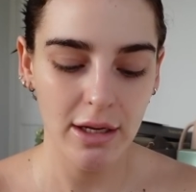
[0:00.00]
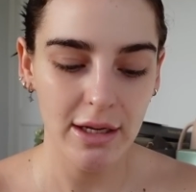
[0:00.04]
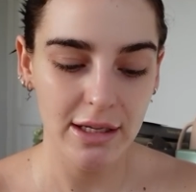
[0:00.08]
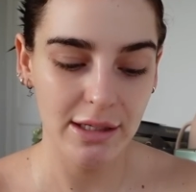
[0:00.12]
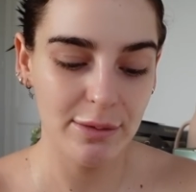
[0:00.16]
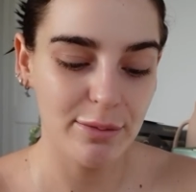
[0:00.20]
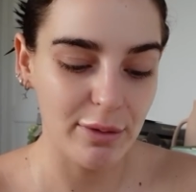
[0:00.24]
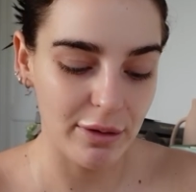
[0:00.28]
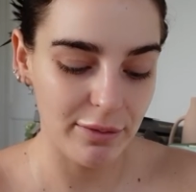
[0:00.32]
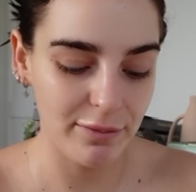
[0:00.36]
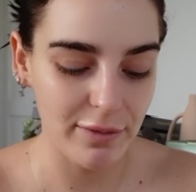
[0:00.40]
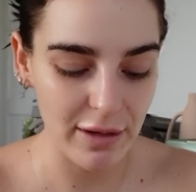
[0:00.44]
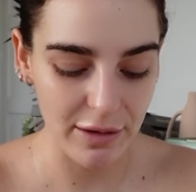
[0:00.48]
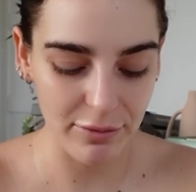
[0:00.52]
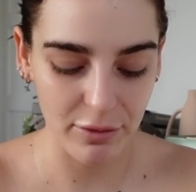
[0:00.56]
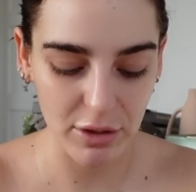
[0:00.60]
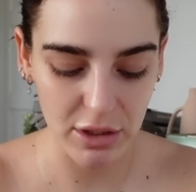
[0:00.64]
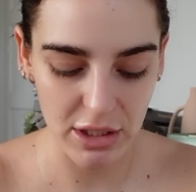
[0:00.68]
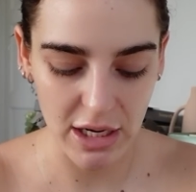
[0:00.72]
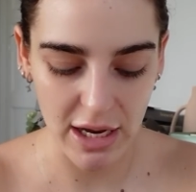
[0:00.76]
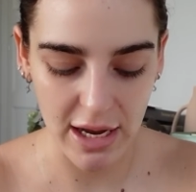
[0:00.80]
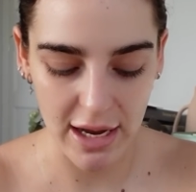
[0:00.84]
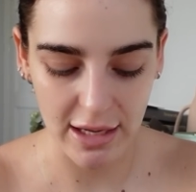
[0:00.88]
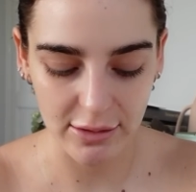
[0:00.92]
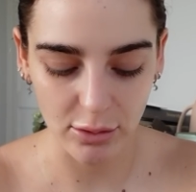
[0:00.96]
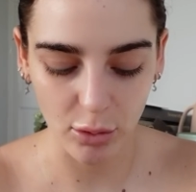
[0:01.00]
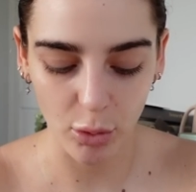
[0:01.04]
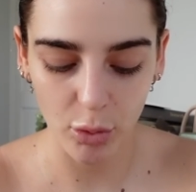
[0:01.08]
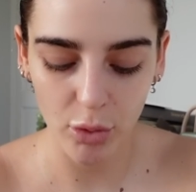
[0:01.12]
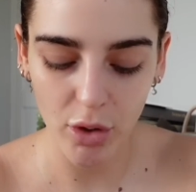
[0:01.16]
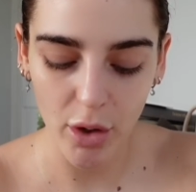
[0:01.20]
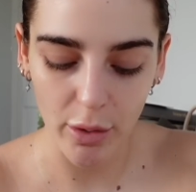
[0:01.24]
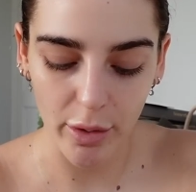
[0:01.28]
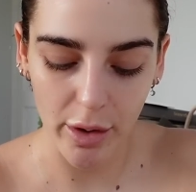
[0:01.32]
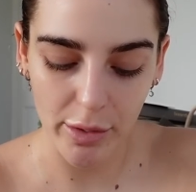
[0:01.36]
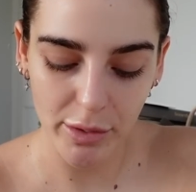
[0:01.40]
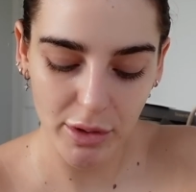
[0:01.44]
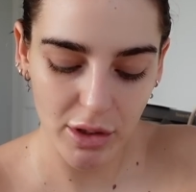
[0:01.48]
It's my favourite tan,
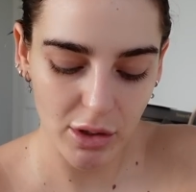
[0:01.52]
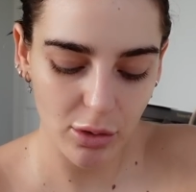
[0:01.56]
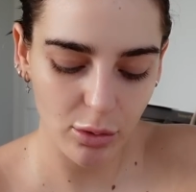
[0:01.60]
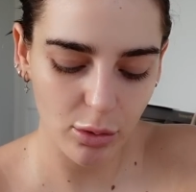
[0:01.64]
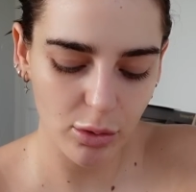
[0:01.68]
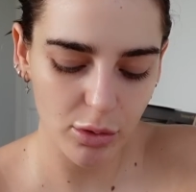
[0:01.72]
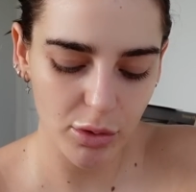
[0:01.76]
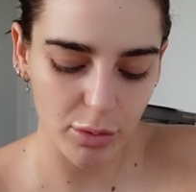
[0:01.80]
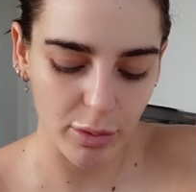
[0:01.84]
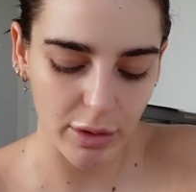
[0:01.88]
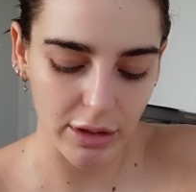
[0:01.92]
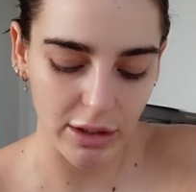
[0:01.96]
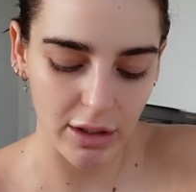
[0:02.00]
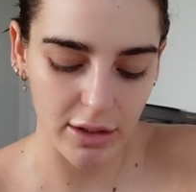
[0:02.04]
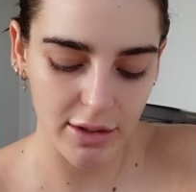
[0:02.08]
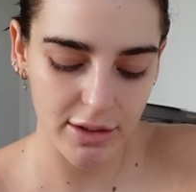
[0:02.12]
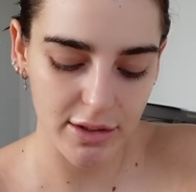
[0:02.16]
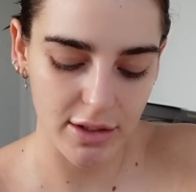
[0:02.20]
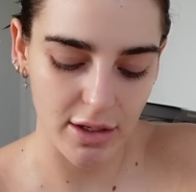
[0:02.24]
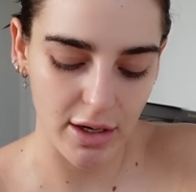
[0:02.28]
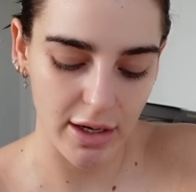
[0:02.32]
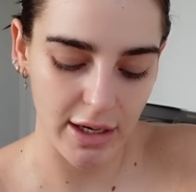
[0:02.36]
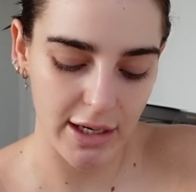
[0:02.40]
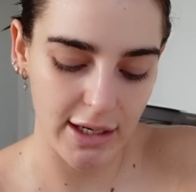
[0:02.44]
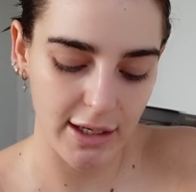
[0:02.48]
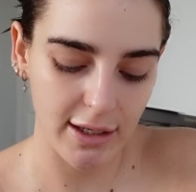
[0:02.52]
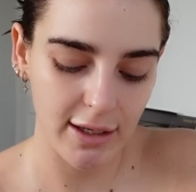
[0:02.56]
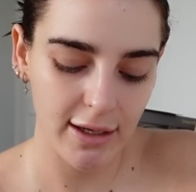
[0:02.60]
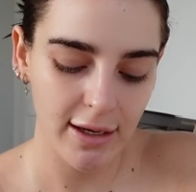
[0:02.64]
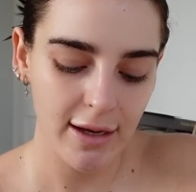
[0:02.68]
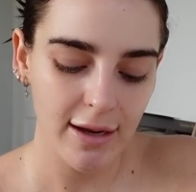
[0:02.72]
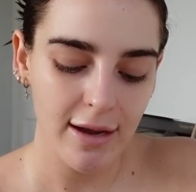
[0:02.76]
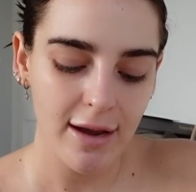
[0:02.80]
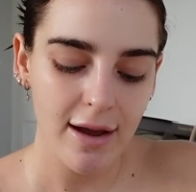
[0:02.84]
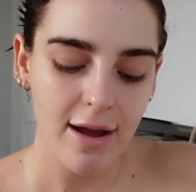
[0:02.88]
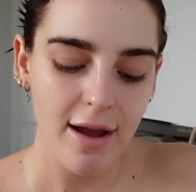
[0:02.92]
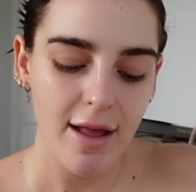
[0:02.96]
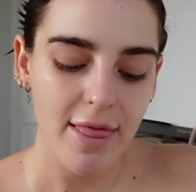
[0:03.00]
although I was going to order one last night.
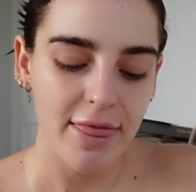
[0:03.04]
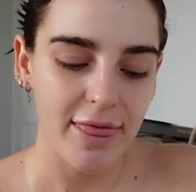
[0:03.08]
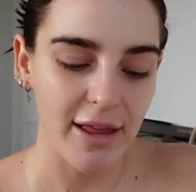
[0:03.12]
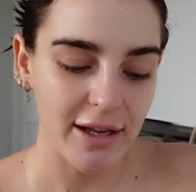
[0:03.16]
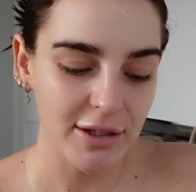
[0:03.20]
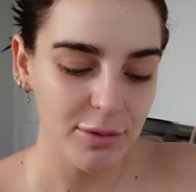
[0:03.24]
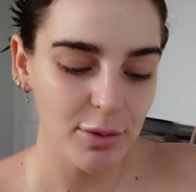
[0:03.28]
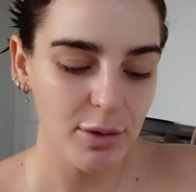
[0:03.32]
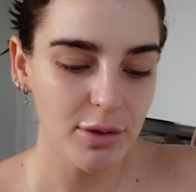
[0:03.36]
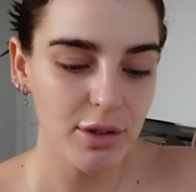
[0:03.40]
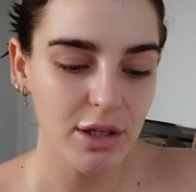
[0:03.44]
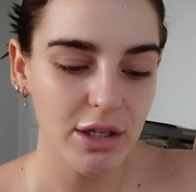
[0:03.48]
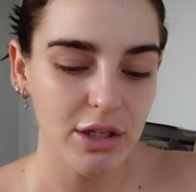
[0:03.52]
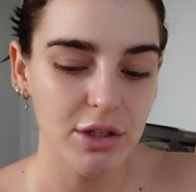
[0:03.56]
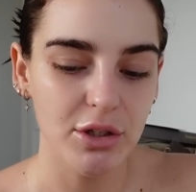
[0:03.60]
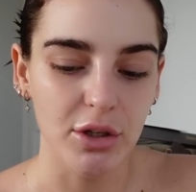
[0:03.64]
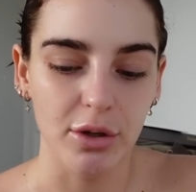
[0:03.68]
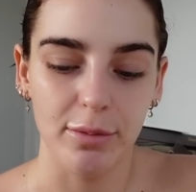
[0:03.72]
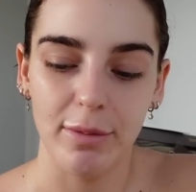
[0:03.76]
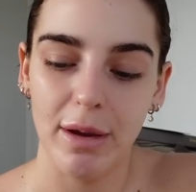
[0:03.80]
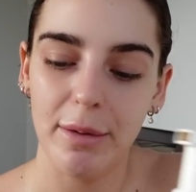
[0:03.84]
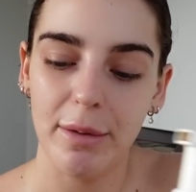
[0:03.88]
That's what I was going to do.